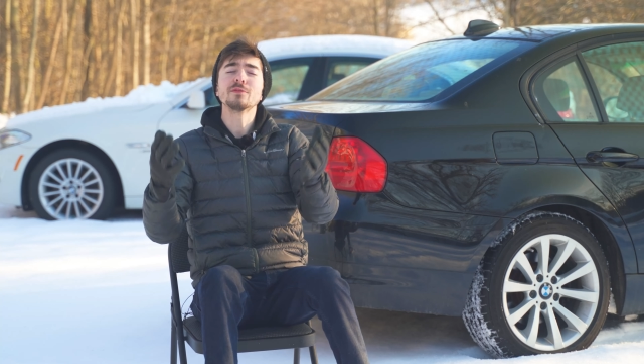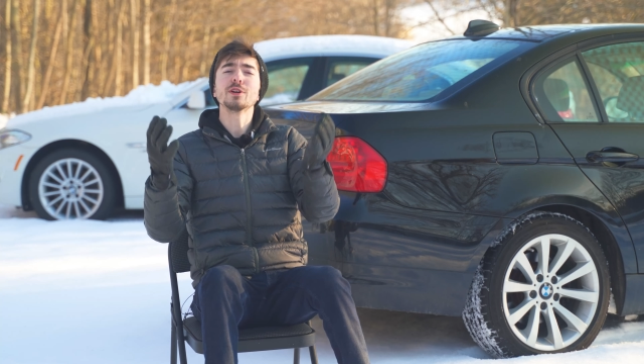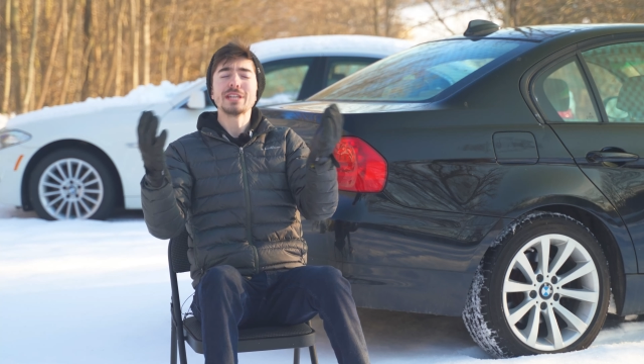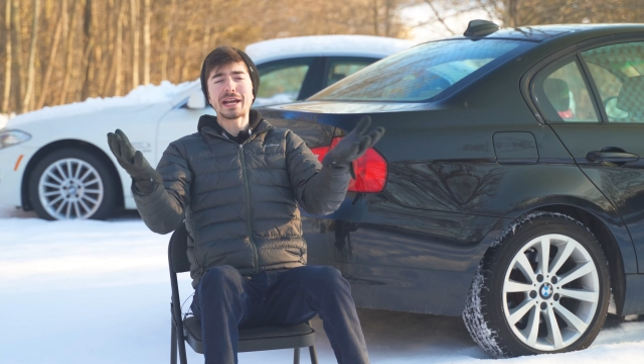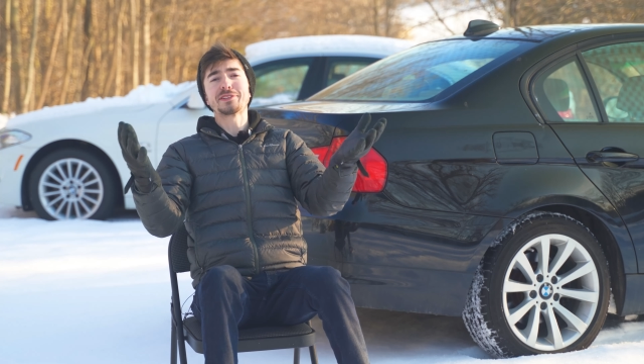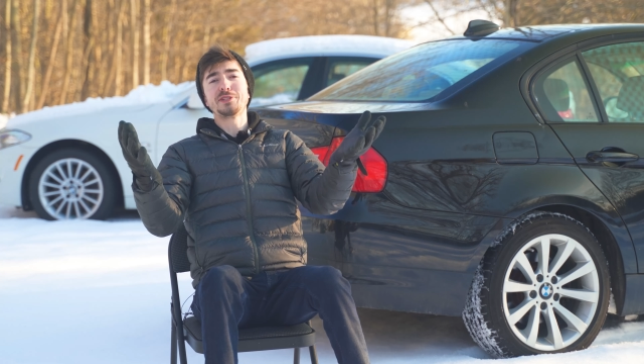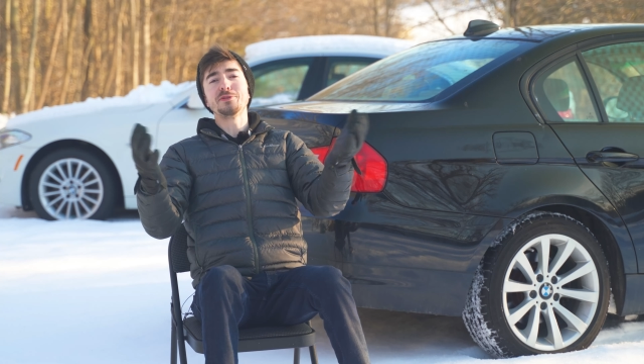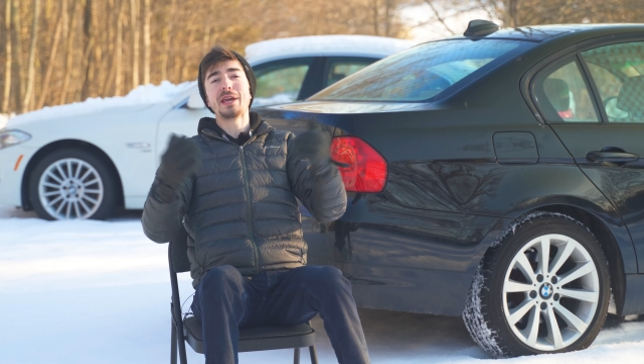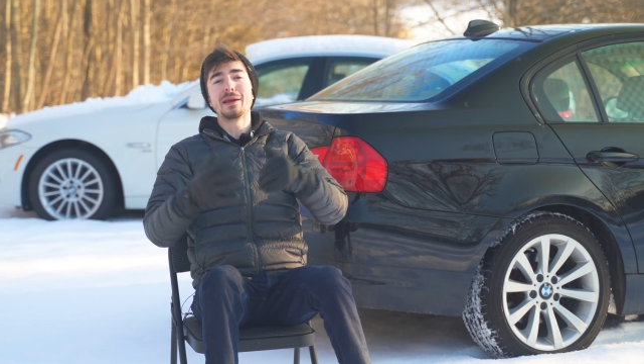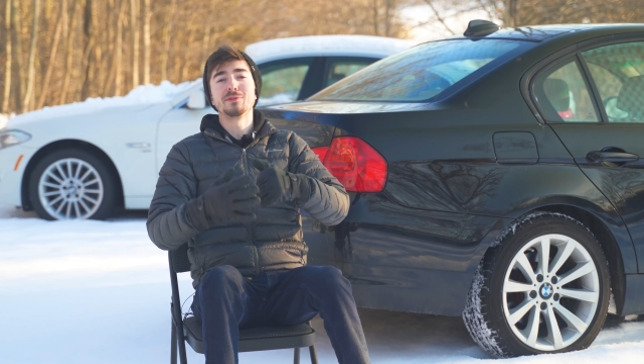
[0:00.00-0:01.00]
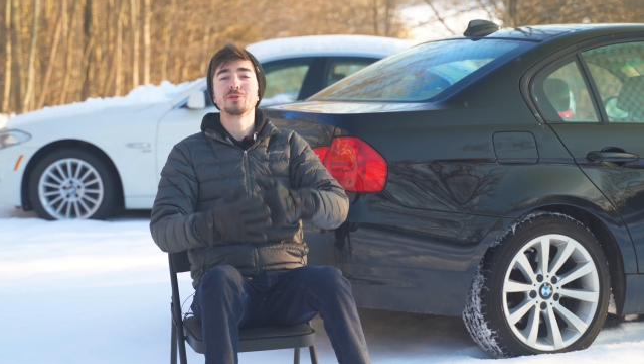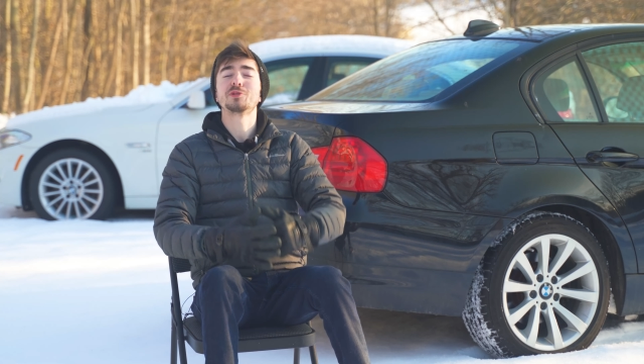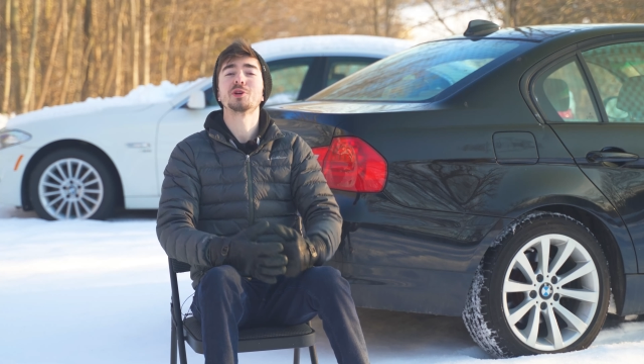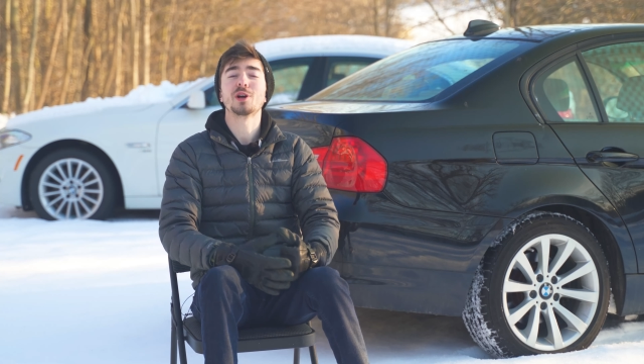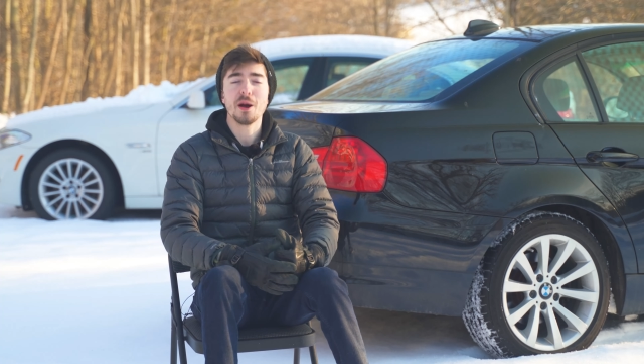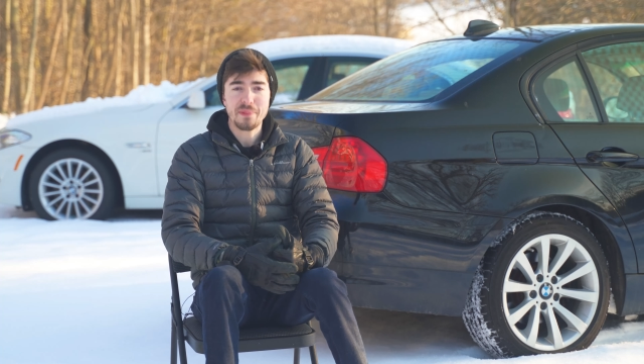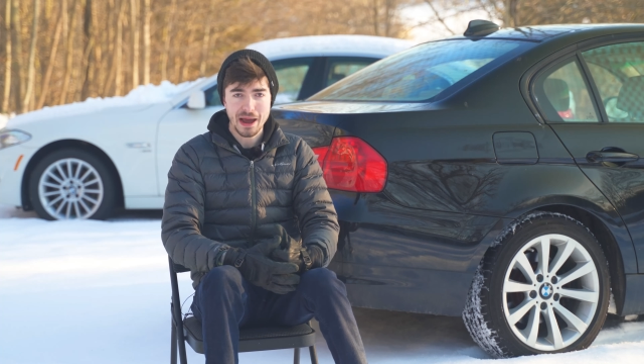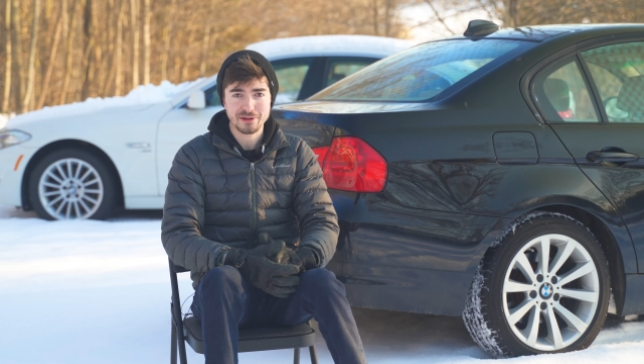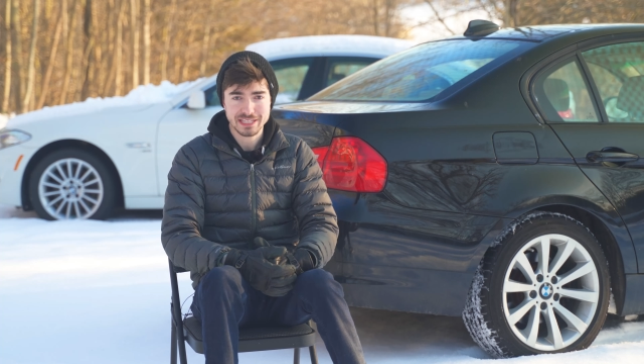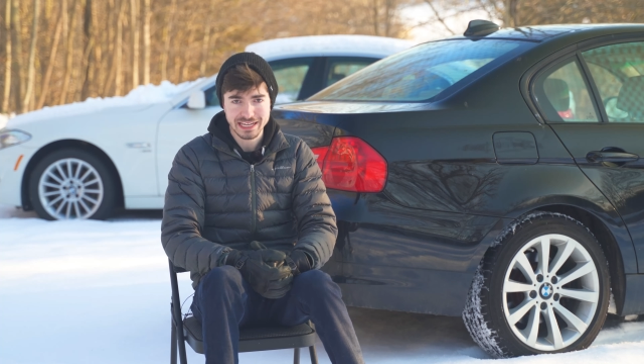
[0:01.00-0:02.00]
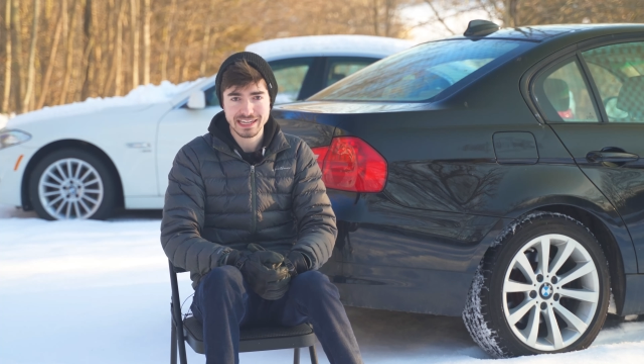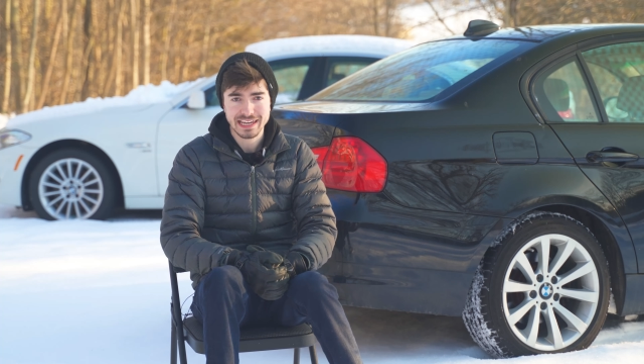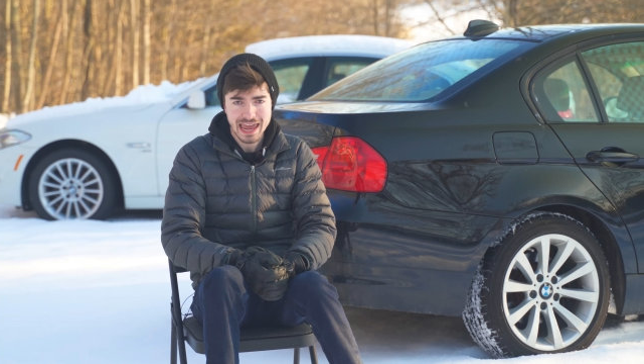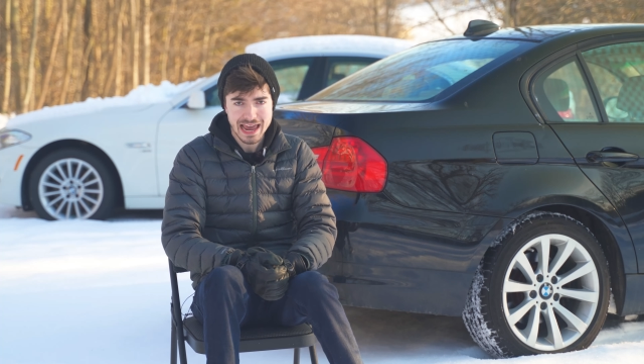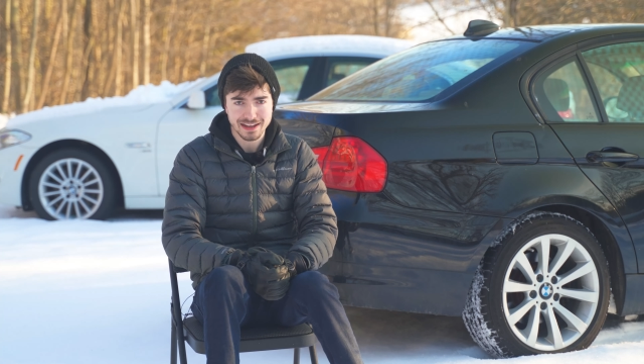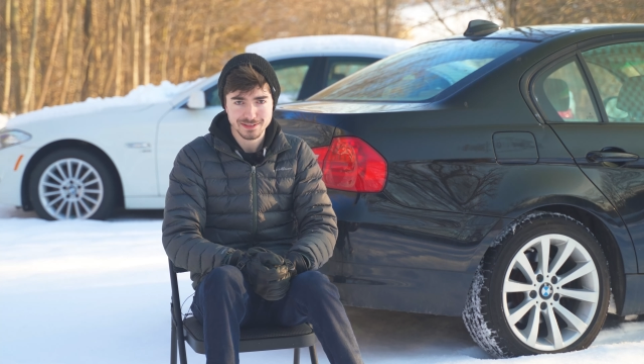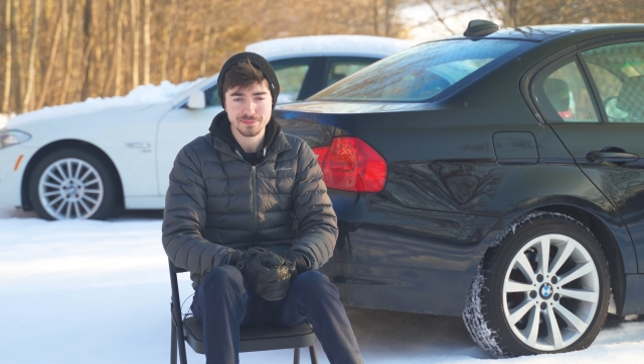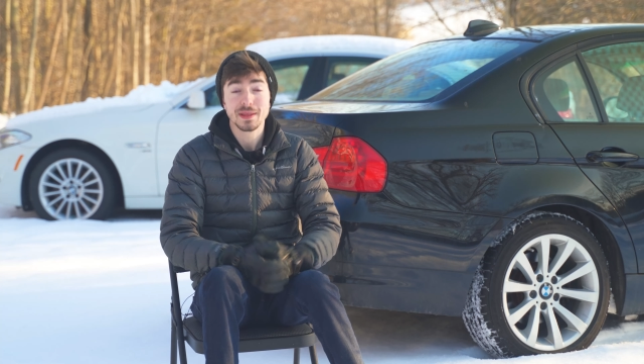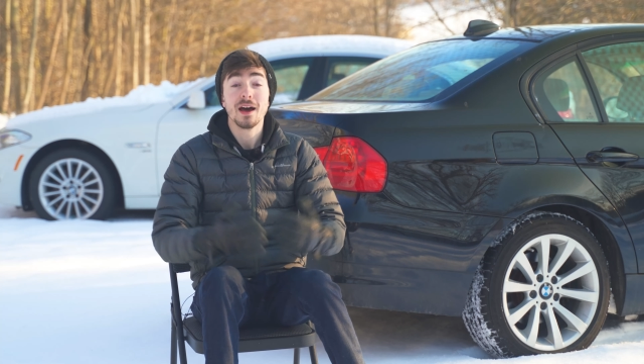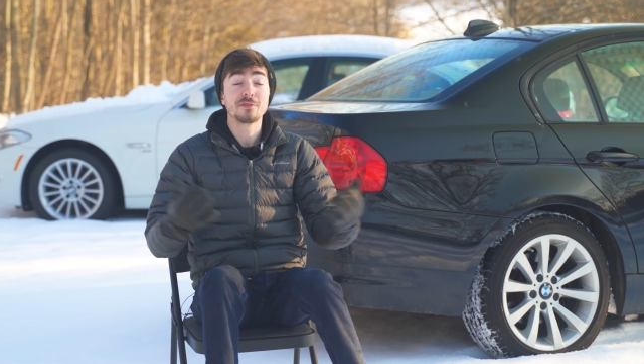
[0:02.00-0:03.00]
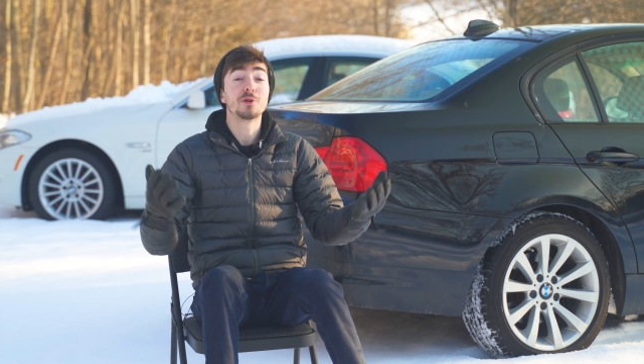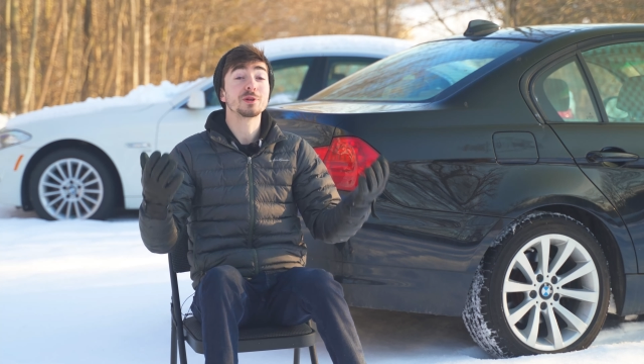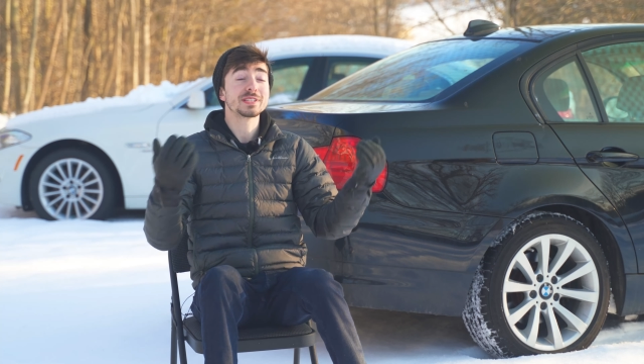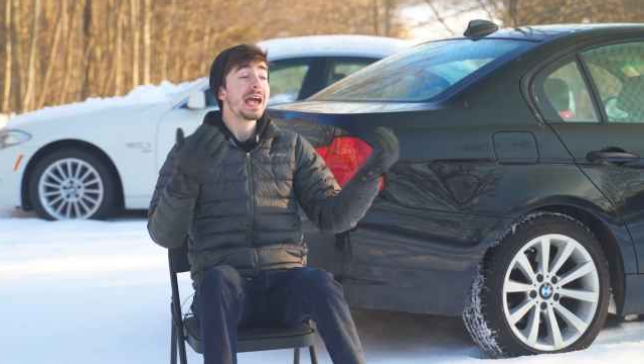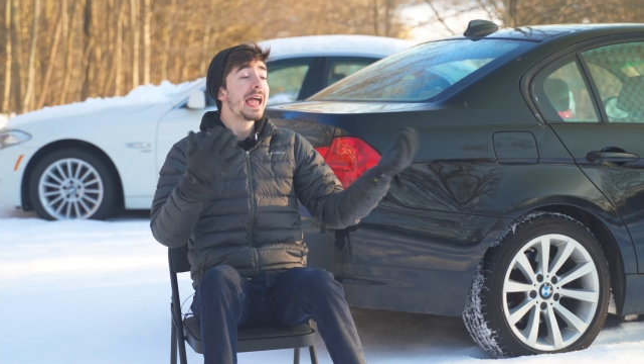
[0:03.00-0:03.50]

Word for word: of our next two games, which are about kicking ass. Of course,